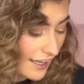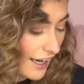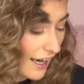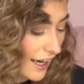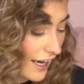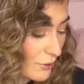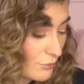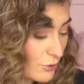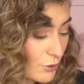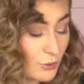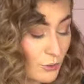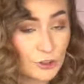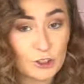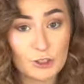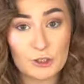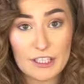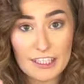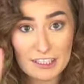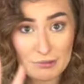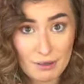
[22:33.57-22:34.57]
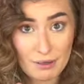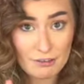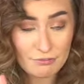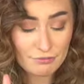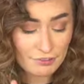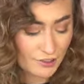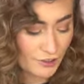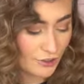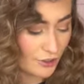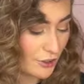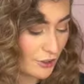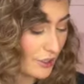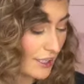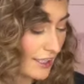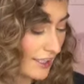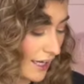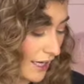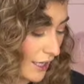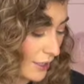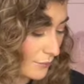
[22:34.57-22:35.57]
I'm going to take my finger and
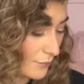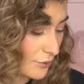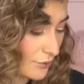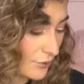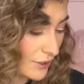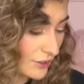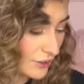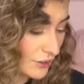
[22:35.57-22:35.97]
I'm going